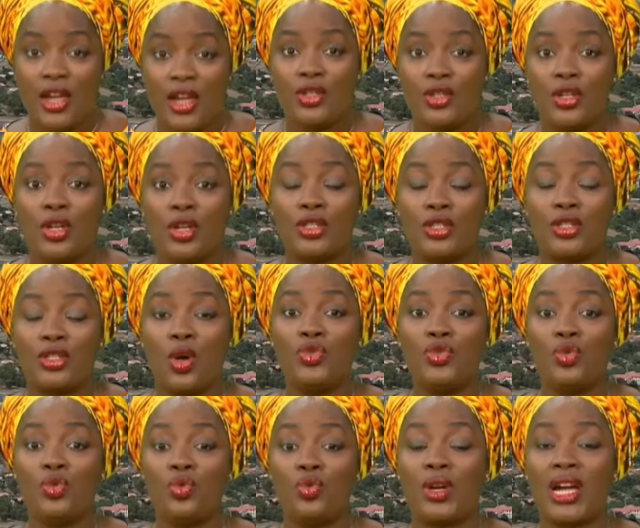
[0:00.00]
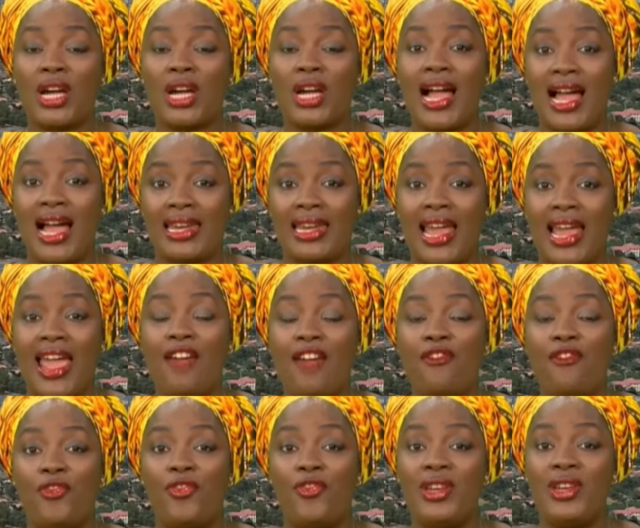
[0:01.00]
You know, so you can,
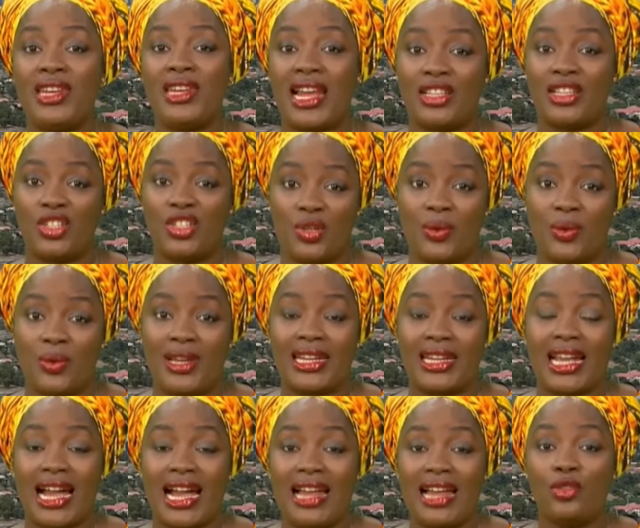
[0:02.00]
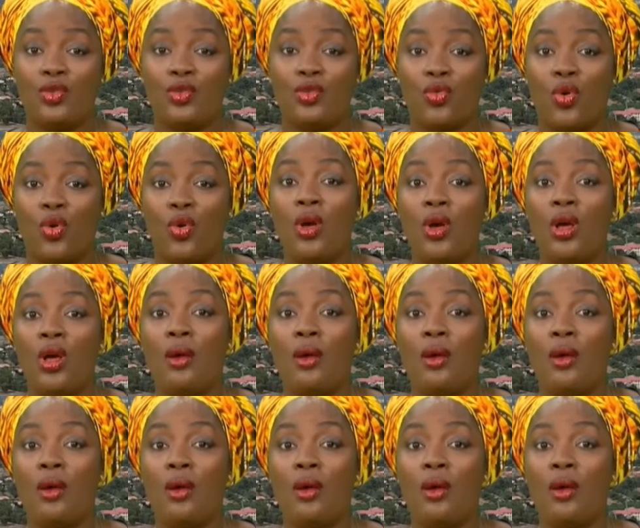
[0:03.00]
every Nigerian can grow